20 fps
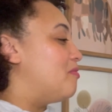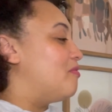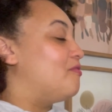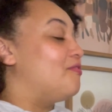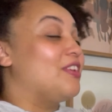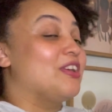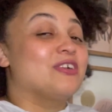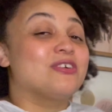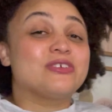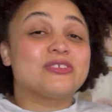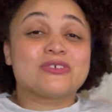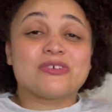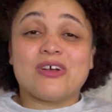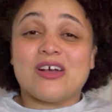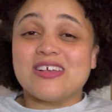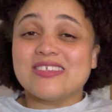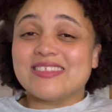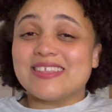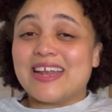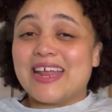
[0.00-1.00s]
fingers
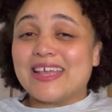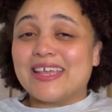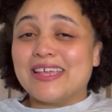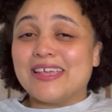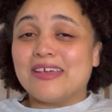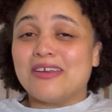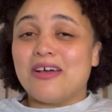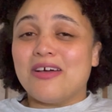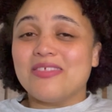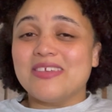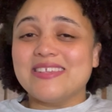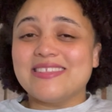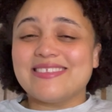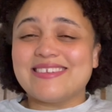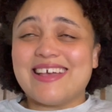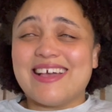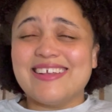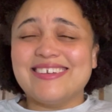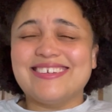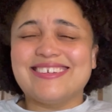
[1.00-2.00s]
crossed that I can get all this
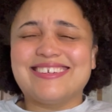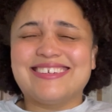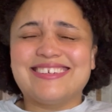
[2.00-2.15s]
done.